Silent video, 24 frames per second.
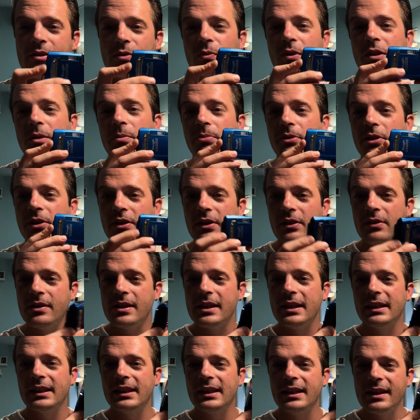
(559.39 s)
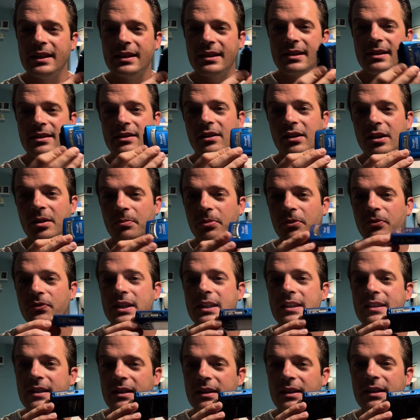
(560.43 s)
were producing these type of
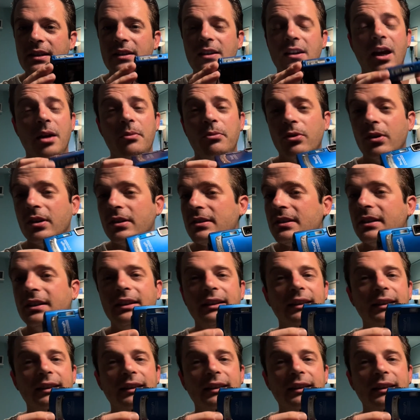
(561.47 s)
CCD cameras.